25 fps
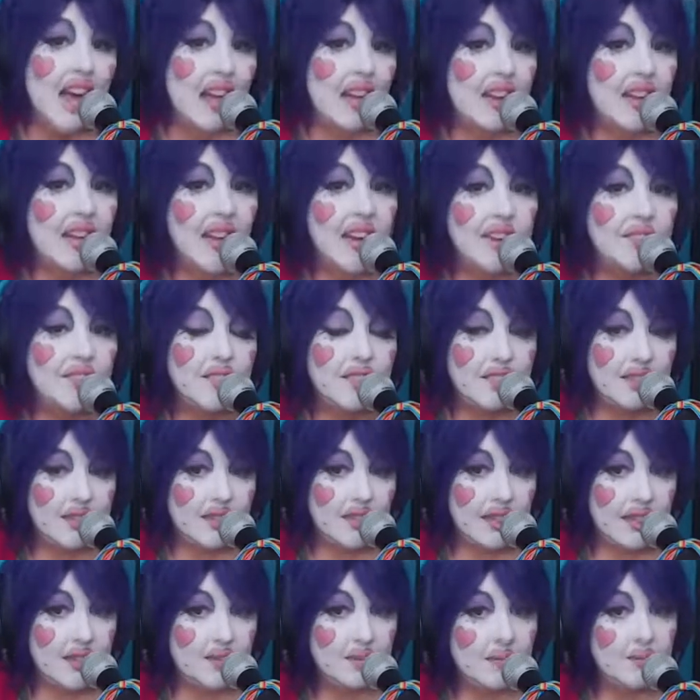Life's a
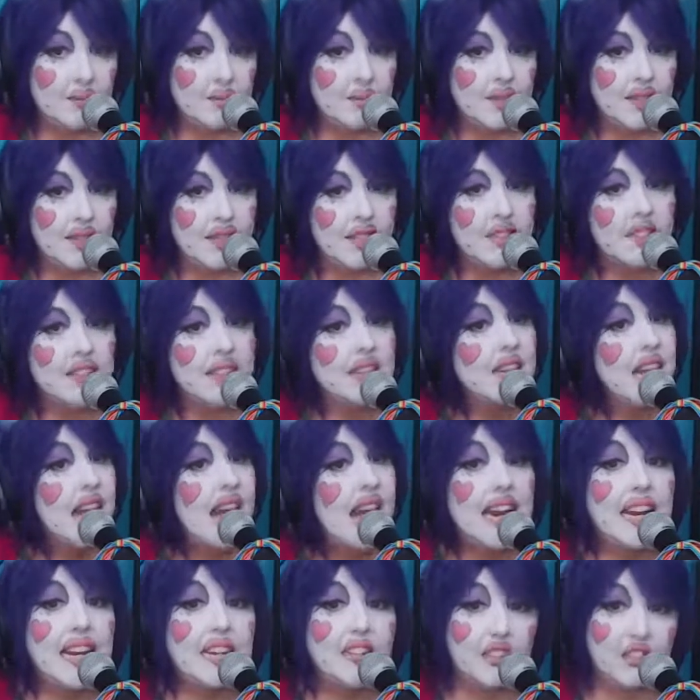
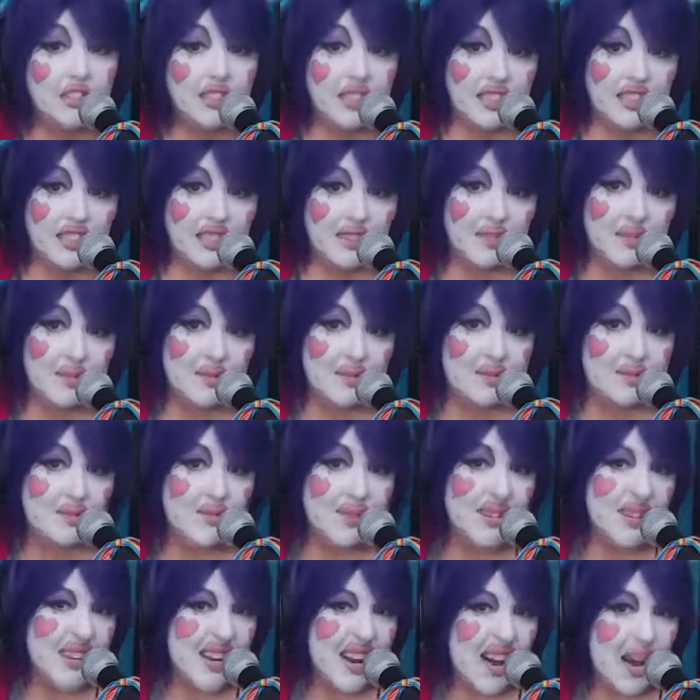simulation,
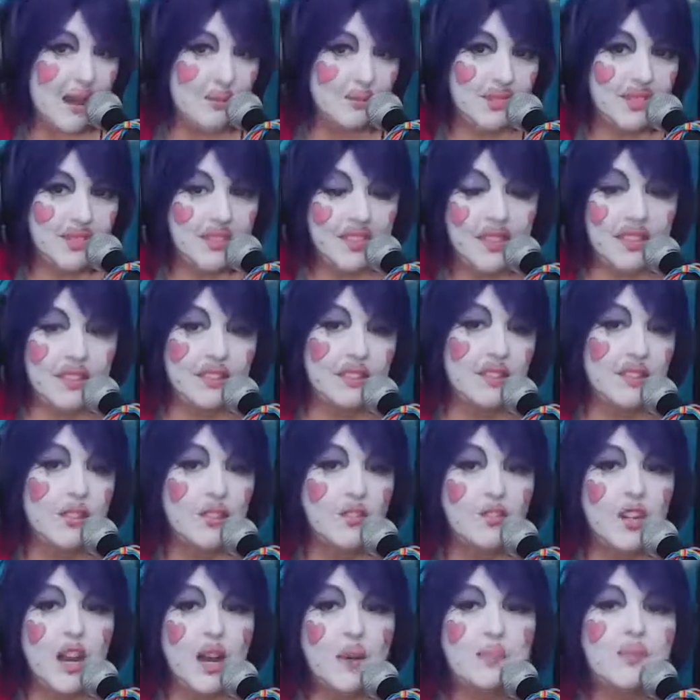but I'm still
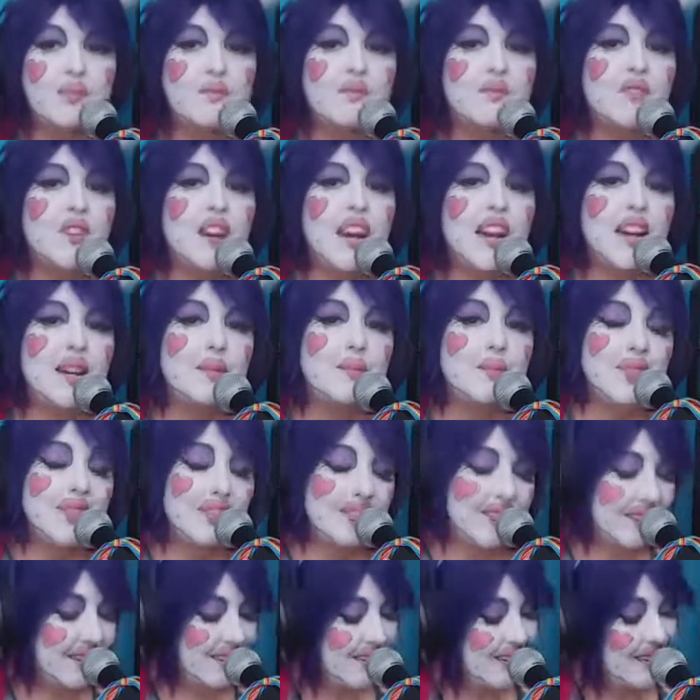dropping frames.
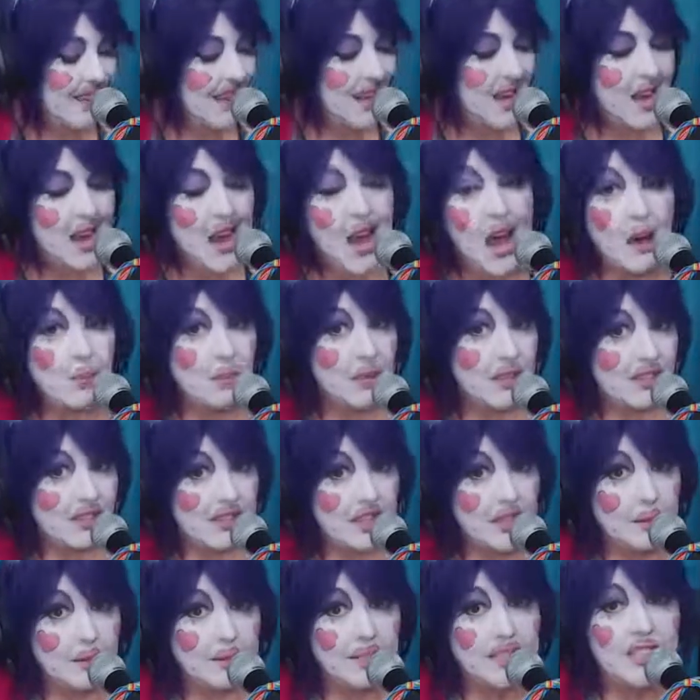My
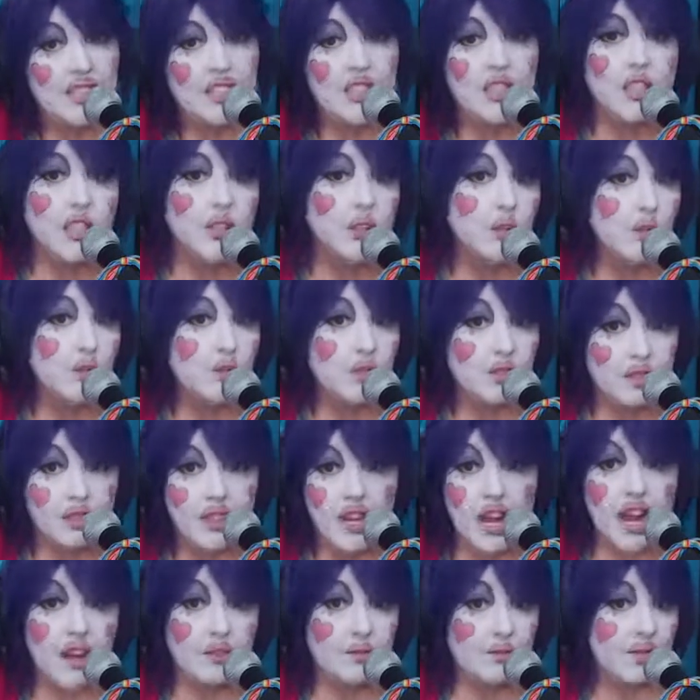CPU's
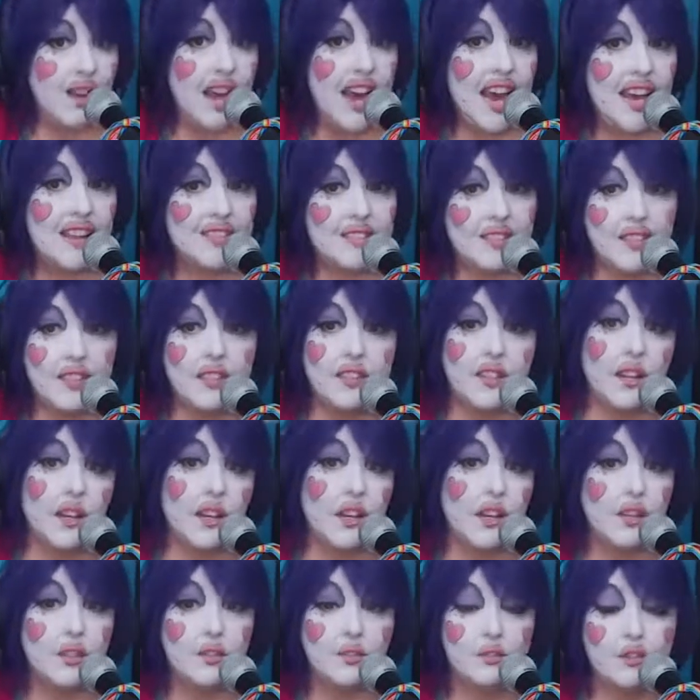not fast
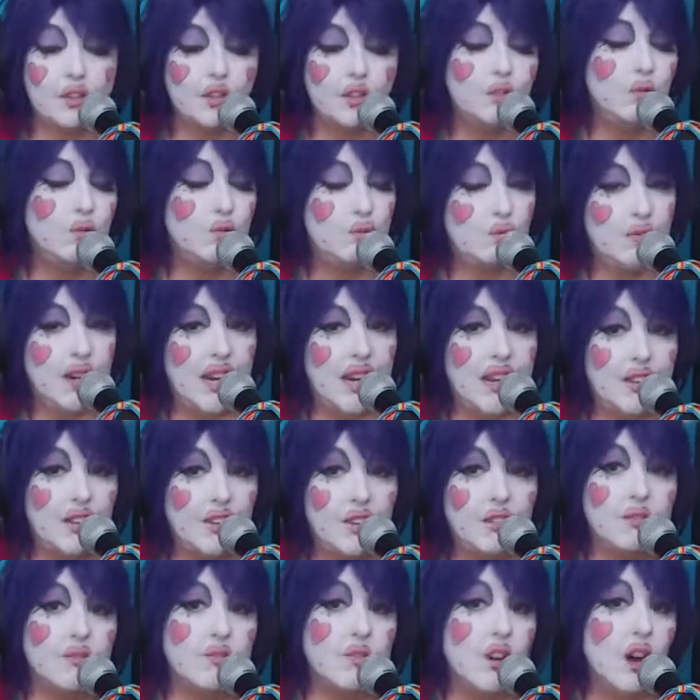enough to
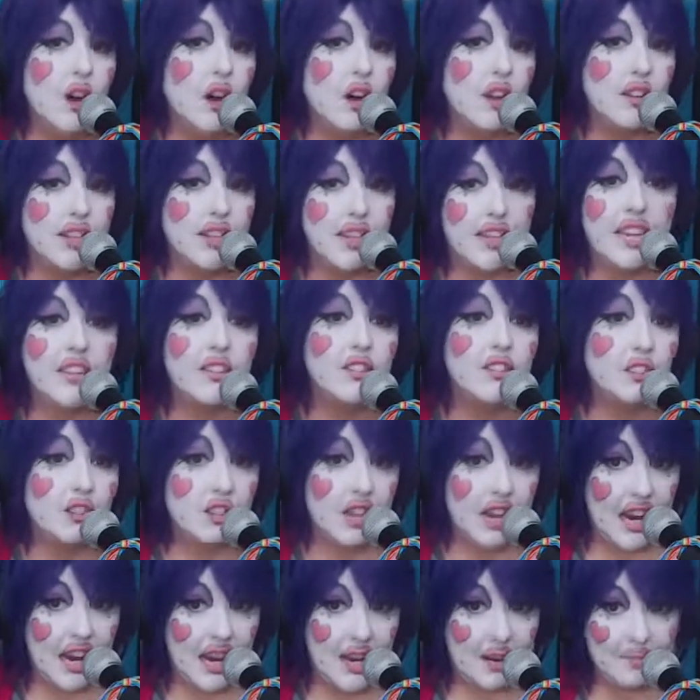render all this
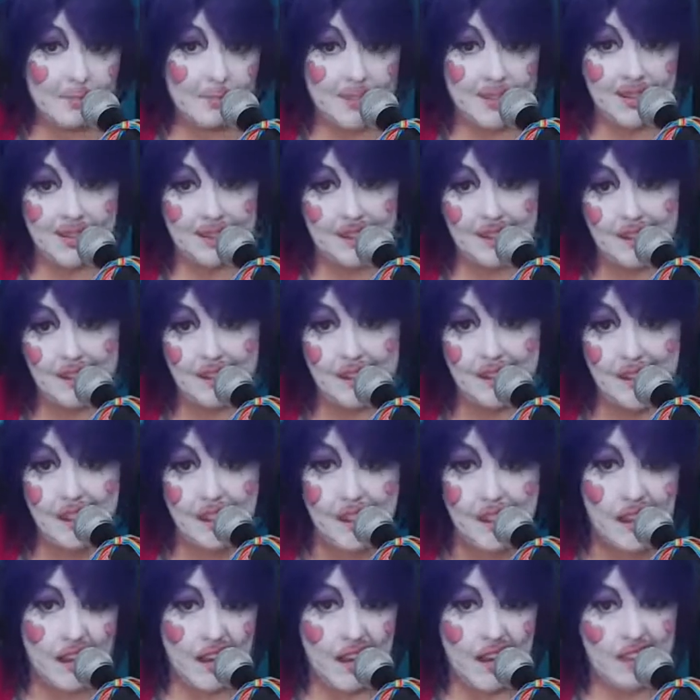shame.
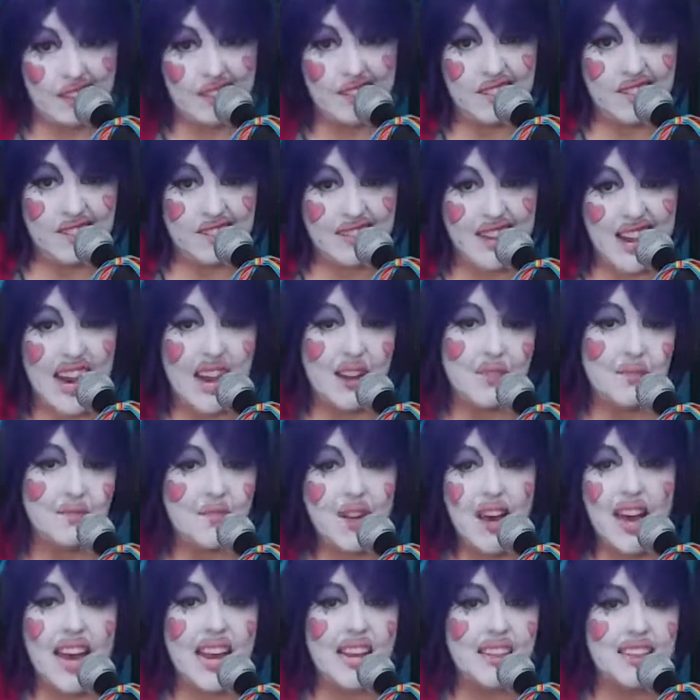I just can't
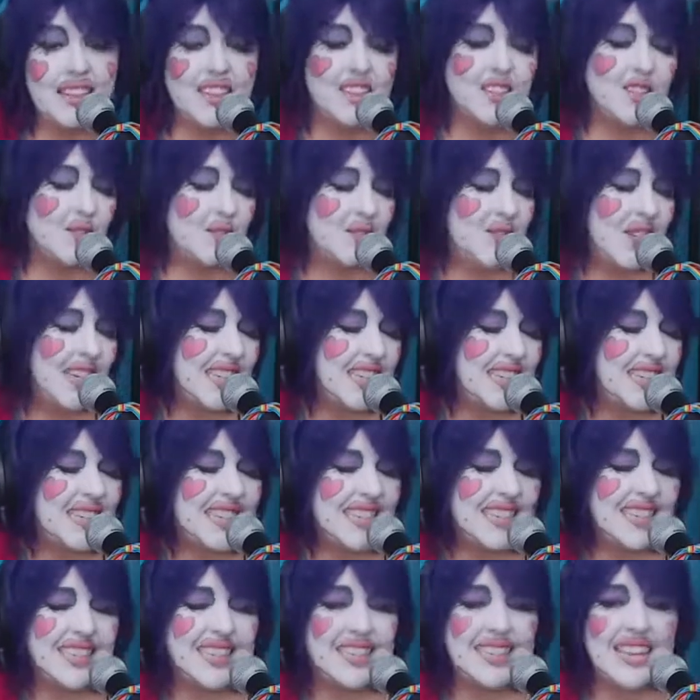fight this
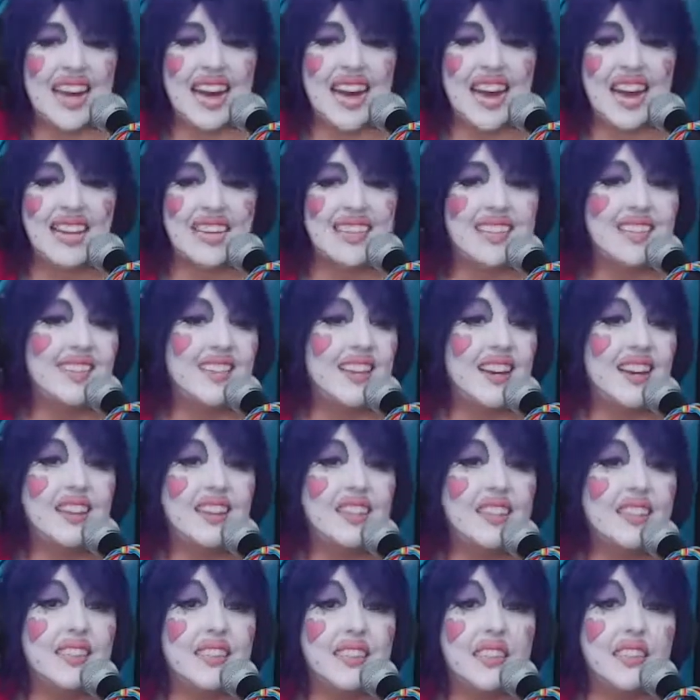feeling like I've
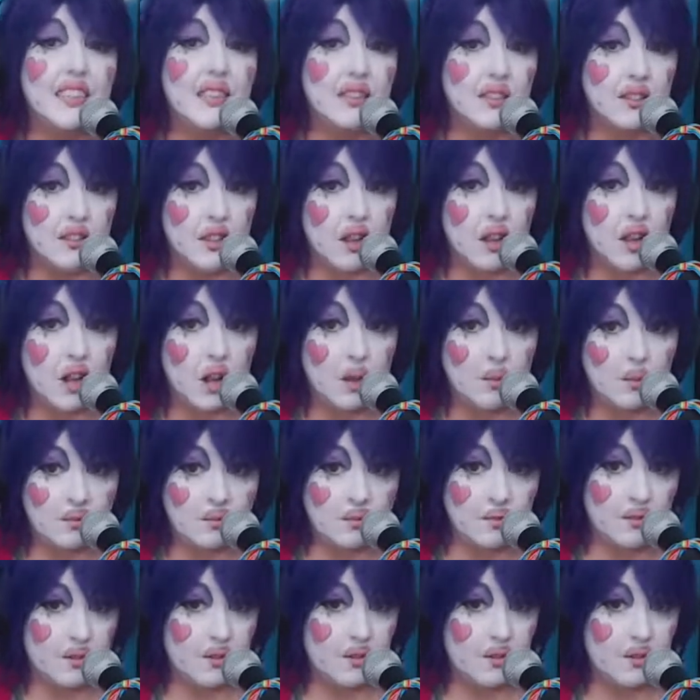done this all
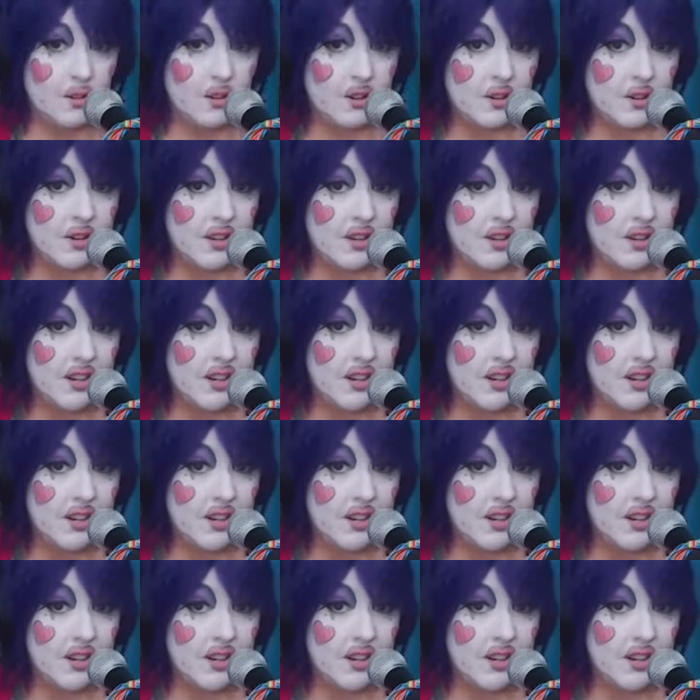before.